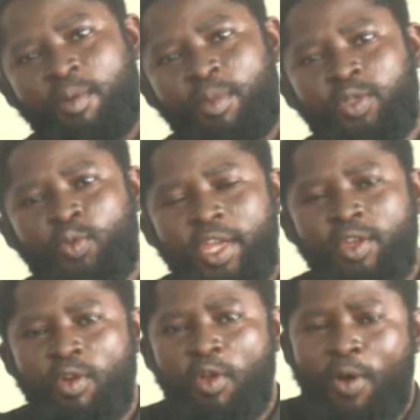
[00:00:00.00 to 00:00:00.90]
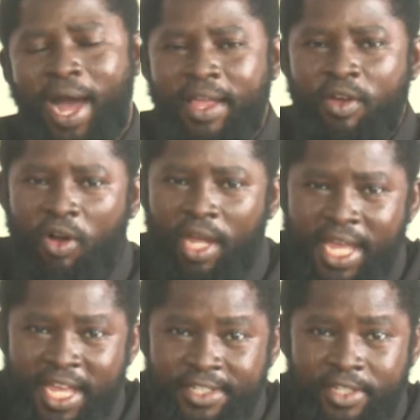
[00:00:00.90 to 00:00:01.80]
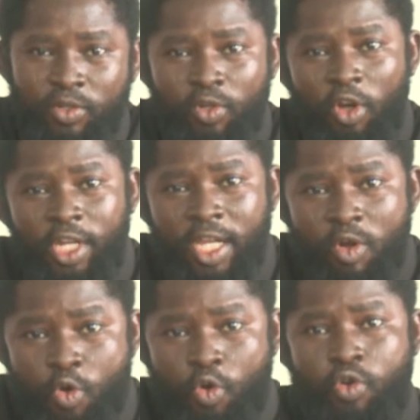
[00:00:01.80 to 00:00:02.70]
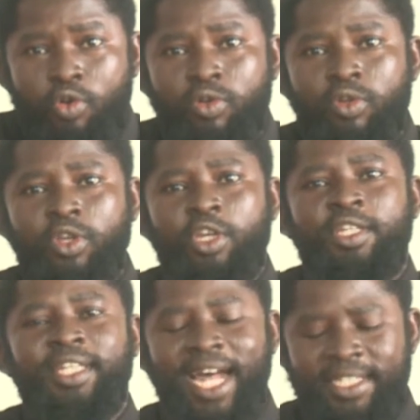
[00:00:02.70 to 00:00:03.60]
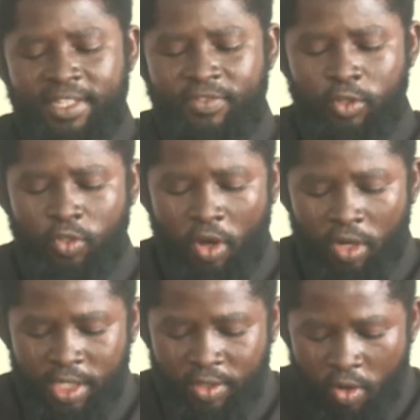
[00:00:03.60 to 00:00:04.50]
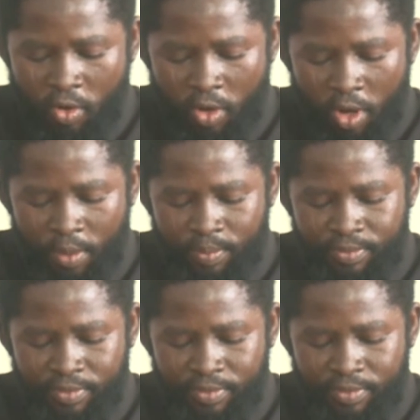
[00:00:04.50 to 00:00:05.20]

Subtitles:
But when you lower your gaze, you know they look, that evil talk, it no go come.